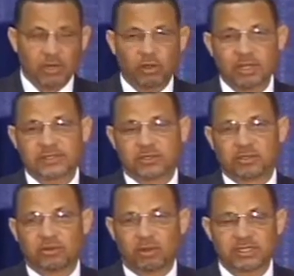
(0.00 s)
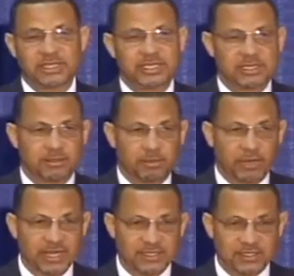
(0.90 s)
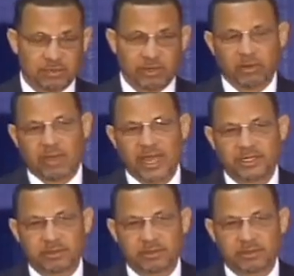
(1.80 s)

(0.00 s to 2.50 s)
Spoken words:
Also, all state enterprises are required